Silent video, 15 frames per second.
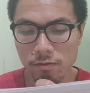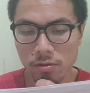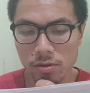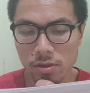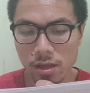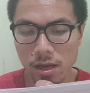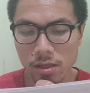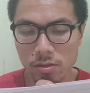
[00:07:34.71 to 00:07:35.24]

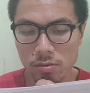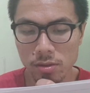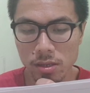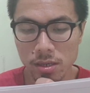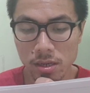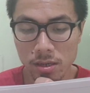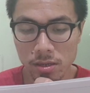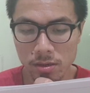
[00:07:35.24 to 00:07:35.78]
with
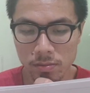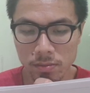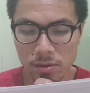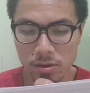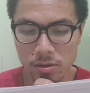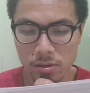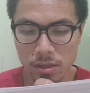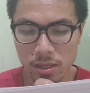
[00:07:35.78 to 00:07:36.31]
enthusiasm
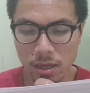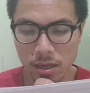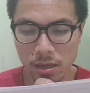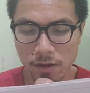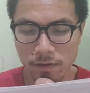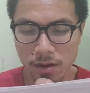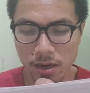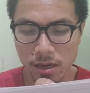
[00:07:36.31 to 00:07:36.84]
to the study
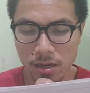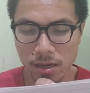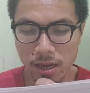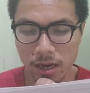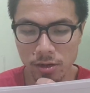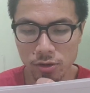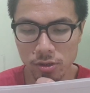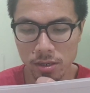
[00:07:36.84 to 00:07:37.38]
of
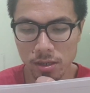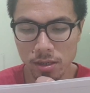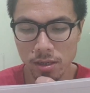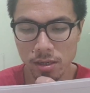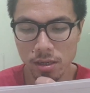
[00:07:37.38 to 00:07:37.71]
architecture.